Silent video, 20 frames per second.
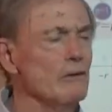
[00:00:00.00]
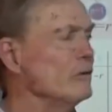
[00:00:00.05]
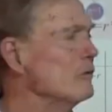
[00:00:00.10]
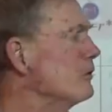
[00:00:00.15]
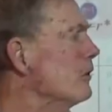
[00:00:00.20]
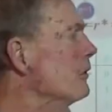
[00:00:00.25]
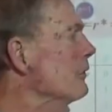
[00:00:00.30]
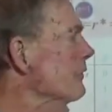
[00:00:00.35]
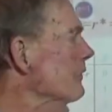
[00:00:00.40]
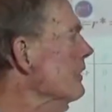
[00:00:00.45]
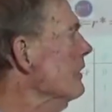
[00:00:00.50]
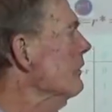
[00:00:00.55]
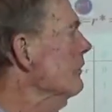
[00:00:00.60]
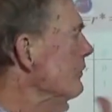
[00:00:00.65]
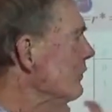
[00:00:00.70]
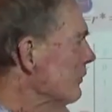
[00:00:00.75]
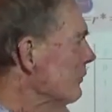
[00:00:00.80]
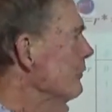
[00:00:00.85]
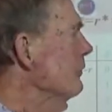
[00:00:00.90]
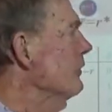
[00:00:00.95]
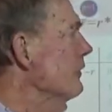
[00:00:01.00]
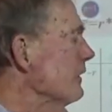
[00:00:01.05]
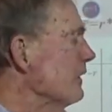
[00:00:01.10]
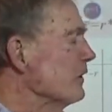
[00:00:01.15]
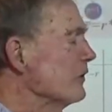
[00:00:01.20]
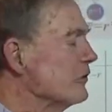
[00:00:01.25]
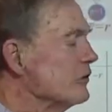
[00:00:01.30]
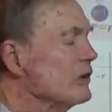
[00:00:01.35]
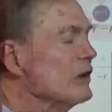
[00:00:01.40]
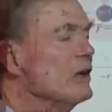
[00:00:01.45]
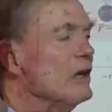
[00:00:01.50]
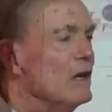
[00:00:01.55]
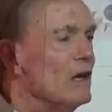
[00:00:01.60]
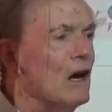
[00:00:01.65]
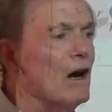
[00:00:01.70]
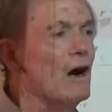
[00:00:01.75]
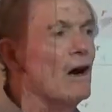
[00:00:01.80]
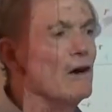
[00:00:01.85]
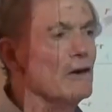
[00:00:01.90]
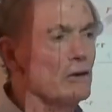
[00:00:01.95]
If you don't do this,
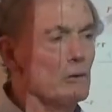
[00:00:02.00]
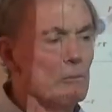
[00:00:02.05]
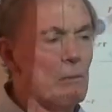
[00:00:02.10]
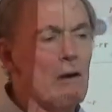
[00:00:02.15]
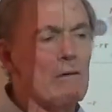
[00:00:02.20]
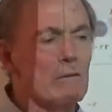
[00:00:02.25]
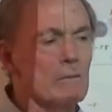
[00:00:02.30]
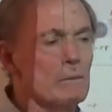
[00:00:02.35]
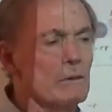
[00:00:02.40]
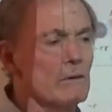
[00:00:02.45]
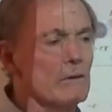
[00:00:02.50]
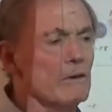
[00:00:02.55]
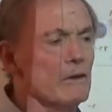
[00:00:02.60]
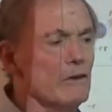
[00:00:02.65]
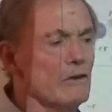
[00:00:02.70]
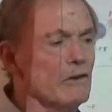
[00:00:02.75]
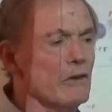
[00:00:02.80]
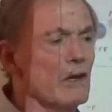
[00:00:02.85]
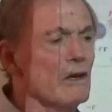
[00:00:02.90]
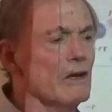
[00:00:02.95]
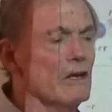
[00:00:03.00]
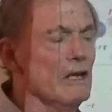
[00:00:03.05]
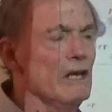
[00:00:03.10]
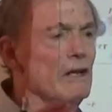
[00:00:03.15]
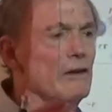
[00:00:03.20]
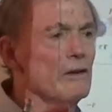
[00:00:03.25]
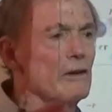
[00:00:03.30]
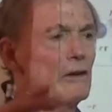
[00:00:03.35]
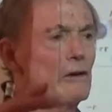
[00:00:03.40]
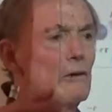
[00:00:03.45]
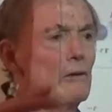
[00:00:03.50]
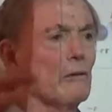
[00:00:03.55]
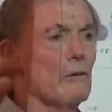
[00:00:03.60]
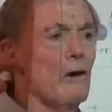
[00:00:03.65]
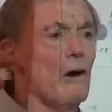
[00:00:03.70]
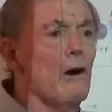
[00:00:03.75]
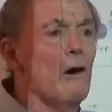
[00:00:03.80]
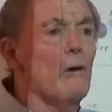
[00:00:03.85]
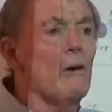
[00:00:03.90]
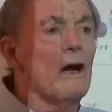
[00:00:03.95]
uh, your probability is going to either
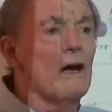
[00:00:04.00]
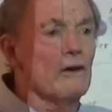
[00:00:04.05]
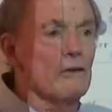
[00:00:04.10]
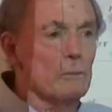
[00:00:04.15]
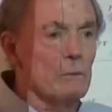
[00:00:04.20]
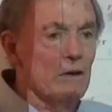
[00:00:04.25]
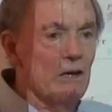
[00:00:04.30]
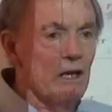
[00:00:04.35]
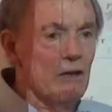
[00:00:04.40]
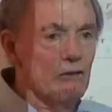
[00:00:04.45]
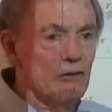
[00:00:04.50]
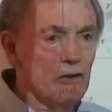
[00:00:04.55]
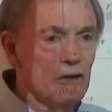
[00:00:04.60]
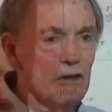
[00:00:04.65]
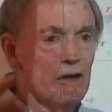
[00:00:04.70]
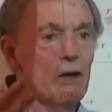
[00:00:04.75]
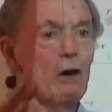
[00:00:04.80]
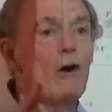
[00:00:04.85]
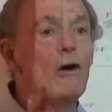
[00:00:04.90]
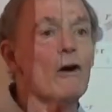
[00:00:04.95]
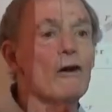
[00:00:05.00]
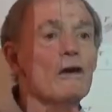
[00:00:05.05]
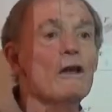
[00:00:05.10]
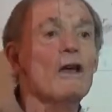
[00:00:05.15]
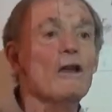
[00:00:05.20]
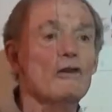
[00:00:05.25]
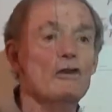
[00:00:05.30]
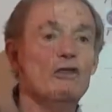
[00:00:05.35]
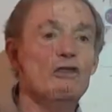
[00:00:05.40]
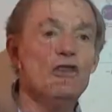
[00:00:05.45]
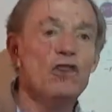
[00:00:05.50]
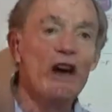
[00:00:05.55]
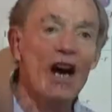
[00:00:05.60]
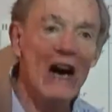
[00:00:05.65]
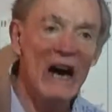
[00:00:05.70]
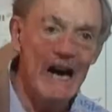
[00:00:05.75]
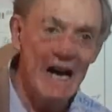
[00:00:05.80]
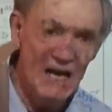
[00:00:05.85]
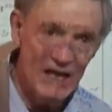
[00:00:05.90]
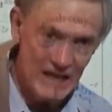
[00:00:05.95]
grow exponentially or
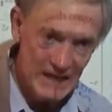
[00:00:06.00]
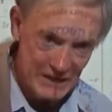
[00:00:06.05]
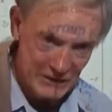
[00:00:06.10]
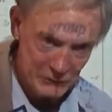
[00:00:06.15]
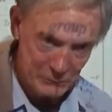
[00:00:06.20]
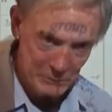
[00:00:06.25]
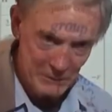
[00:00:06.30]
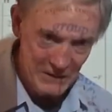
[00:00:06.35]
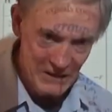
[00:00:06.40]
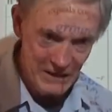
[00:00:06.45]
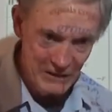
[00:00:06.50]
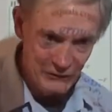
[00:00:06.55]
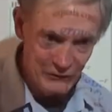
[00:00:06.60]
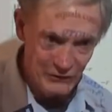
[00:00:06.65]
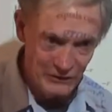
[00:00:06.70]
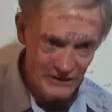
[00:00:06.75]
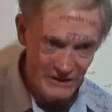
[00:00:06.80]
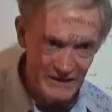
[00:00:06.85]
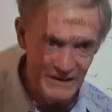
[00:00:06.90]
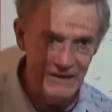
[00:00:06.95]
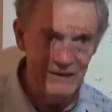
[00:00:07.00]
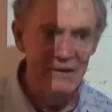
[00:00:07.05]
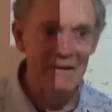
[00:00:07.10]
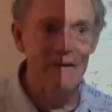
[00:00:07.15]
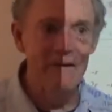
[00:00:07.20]
die exponentially.